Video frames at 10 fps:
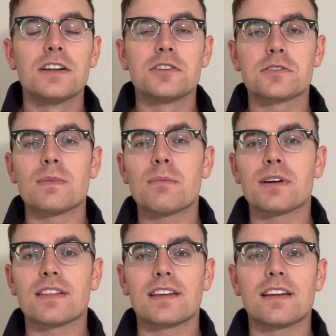Just remember,
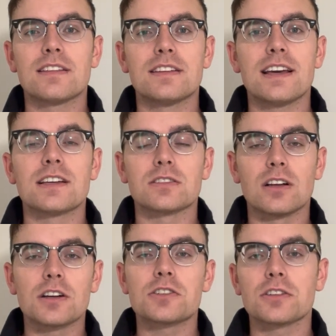at the end of the day, as
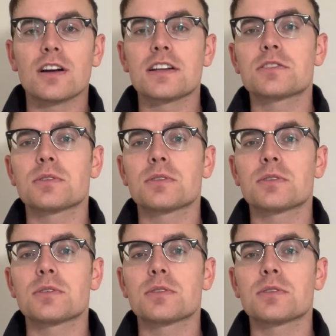long as you're honest